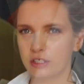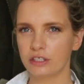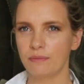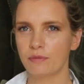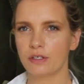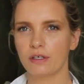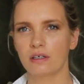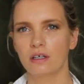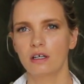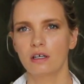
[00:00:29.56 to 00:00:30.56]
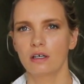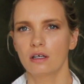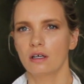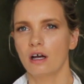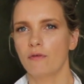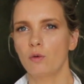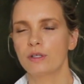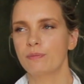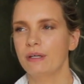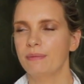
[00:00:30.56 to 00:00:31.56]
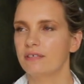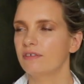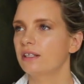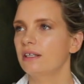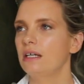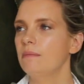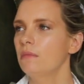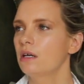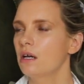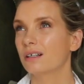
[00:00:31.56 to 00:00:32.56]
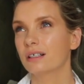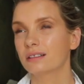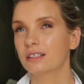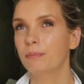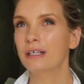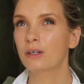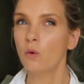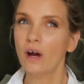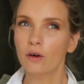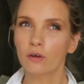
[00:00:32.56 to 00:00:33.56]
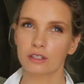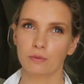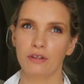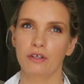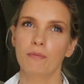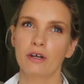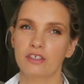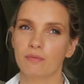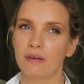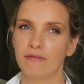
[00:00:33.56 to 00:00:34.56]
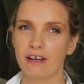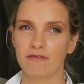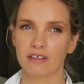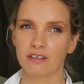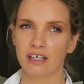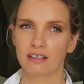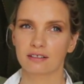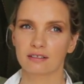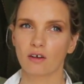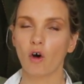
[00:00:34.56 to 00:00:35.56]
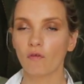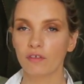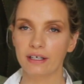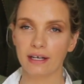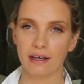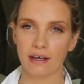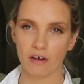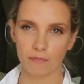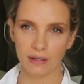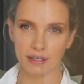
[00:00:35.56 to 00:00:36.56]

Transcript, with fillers: which seems to have always been a bit of a theme. Oh, to be quite honest with you, most of my favourite things of the year have